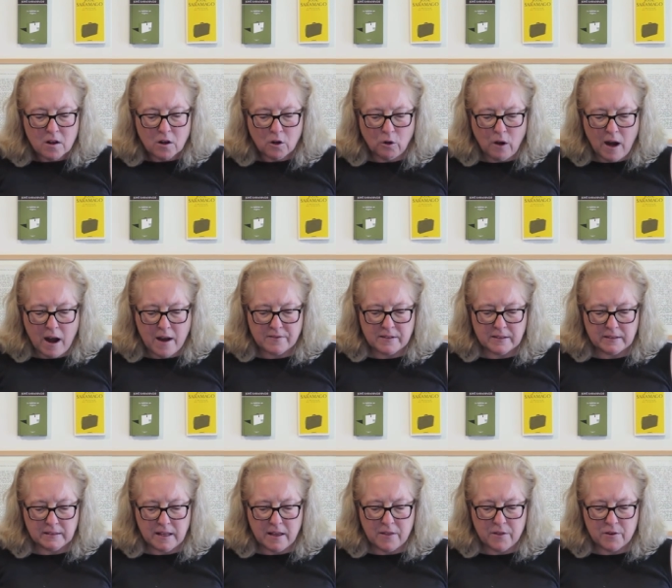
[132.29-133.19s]

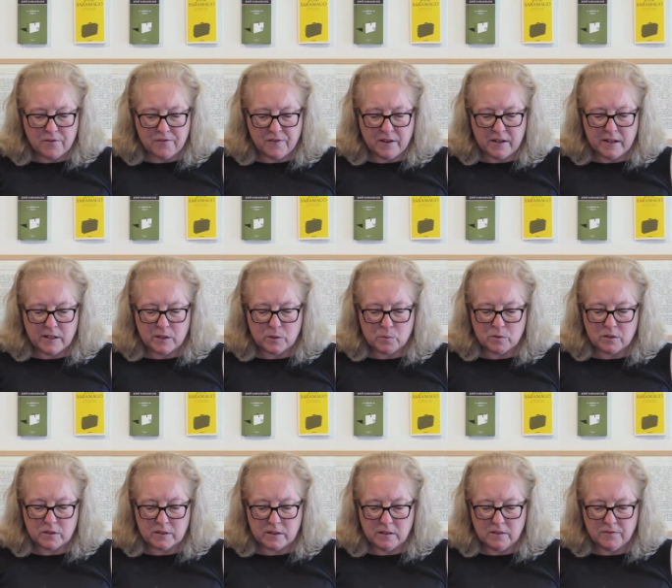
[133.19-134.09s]
Crafted leather fittings were
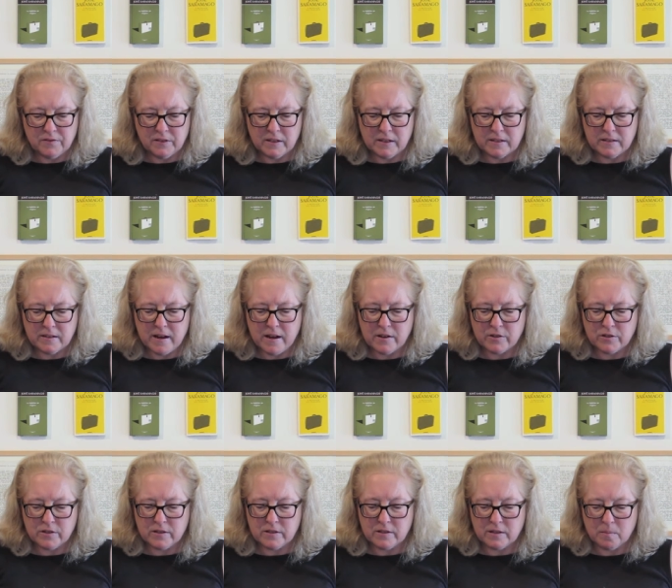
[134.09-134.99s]
skillfully
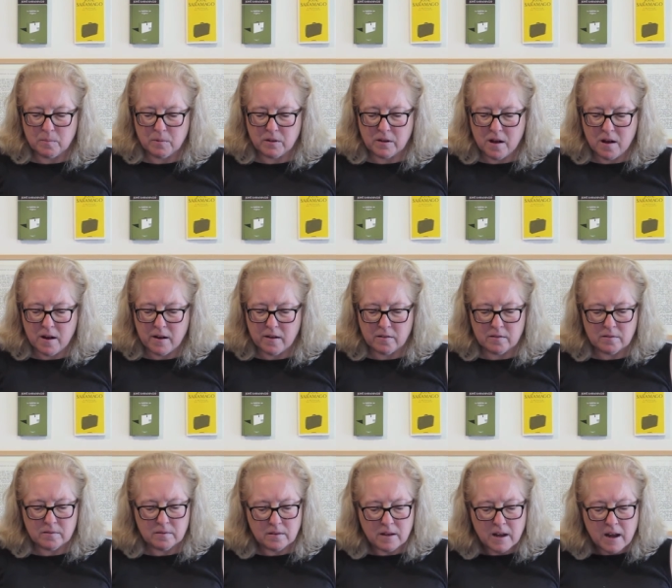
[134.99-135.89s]
attached to the tempered iron,
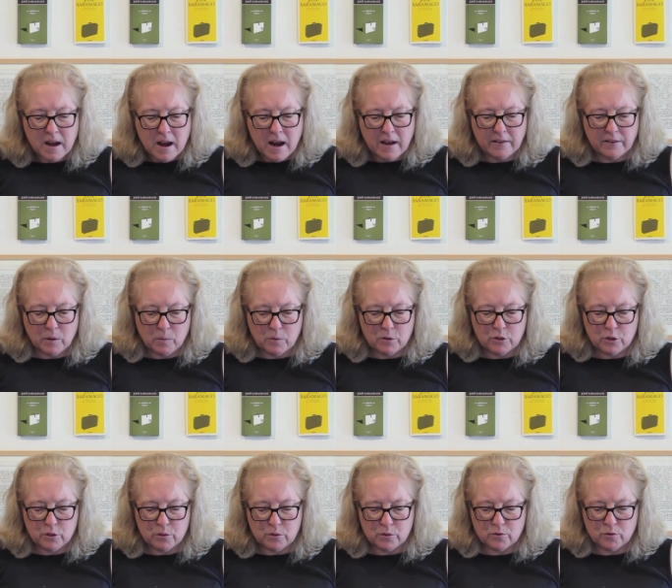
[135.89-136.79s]
and there were
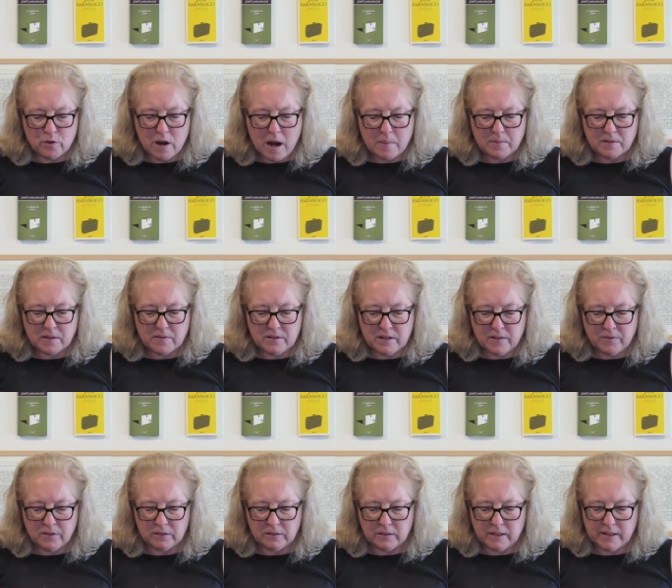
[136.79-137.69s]
2 straps of
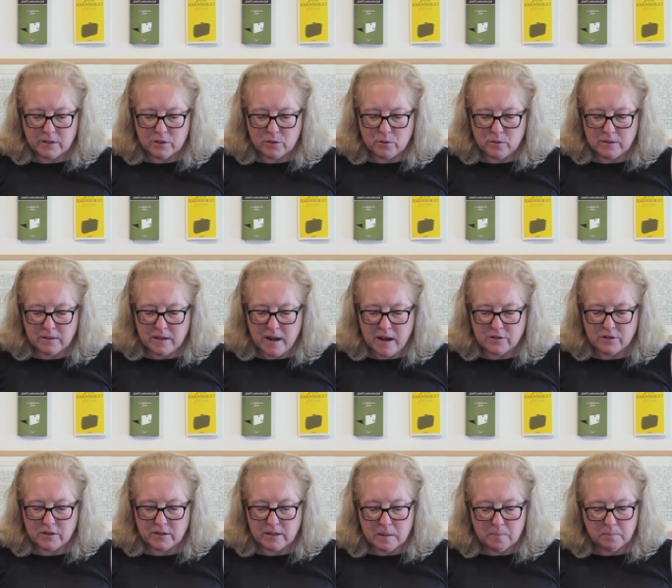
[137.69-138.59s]
different lengths to
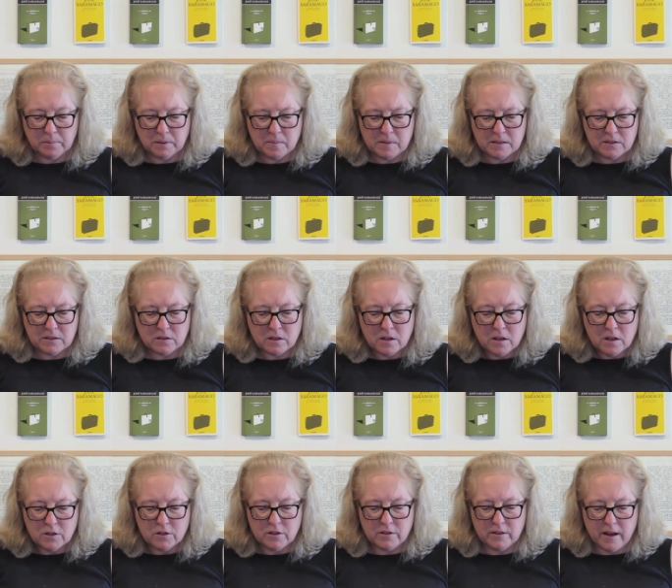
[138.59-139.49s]
attach the implements
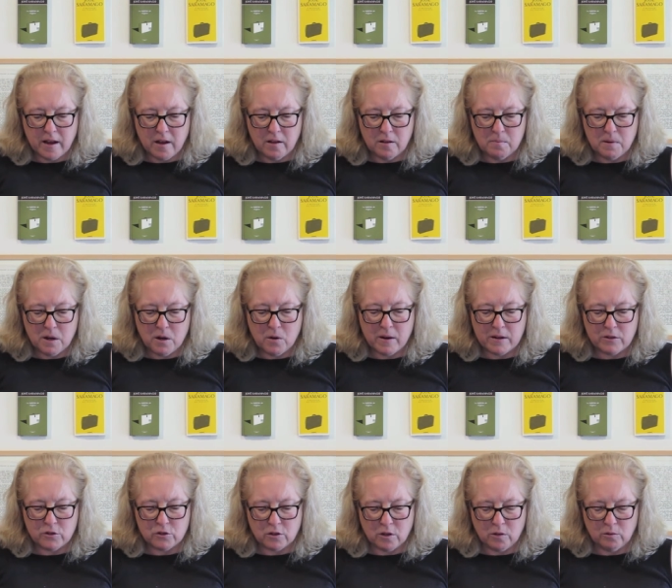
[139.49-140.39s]
to the elbow and
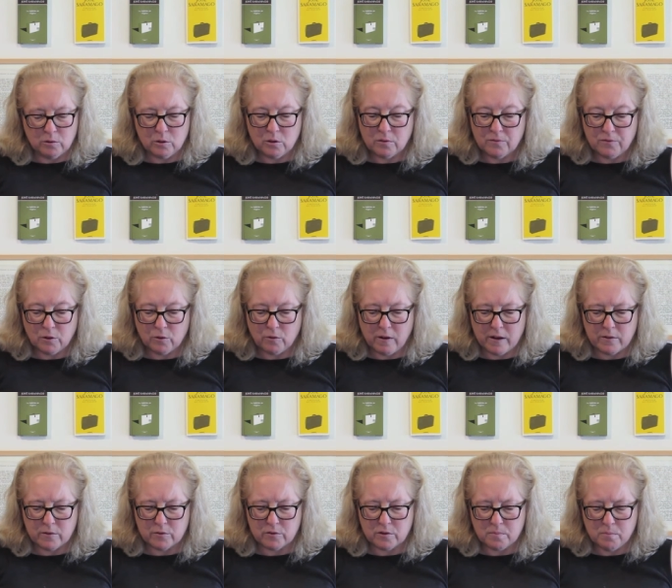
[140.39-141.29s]
shoulder for
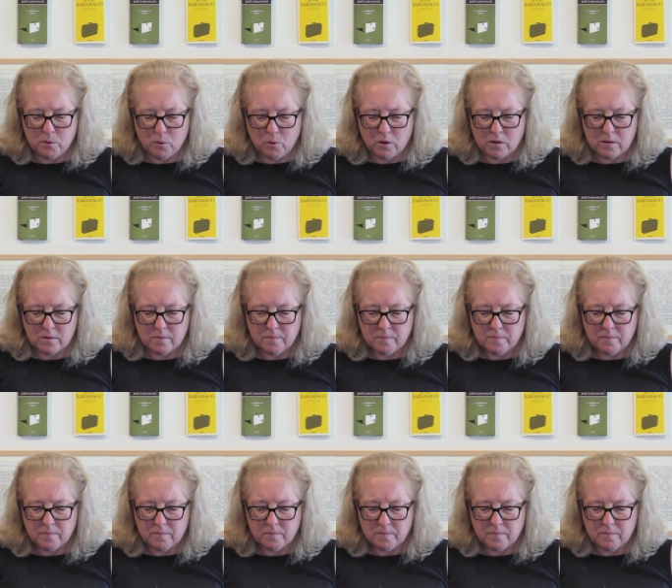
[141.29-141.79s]
greater support.